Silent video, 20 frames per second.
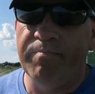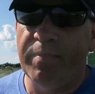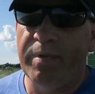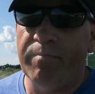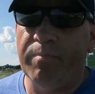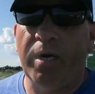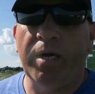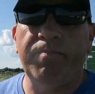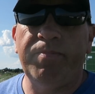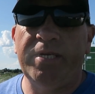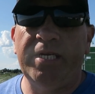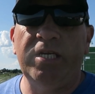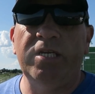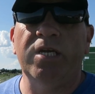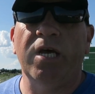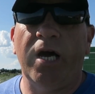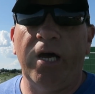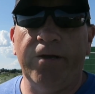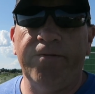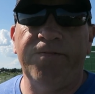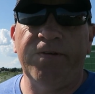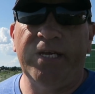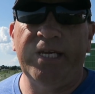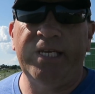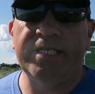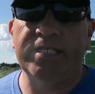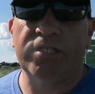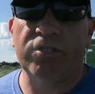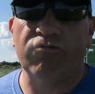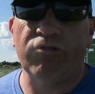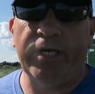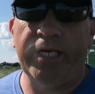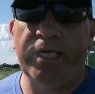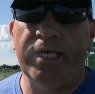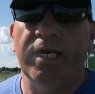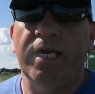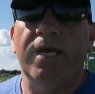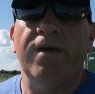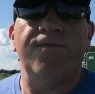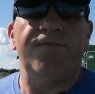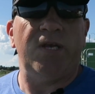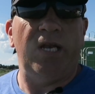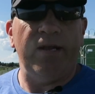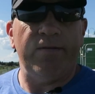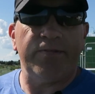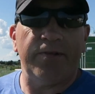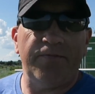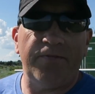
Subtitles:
My opinion, I think it's great. If you love the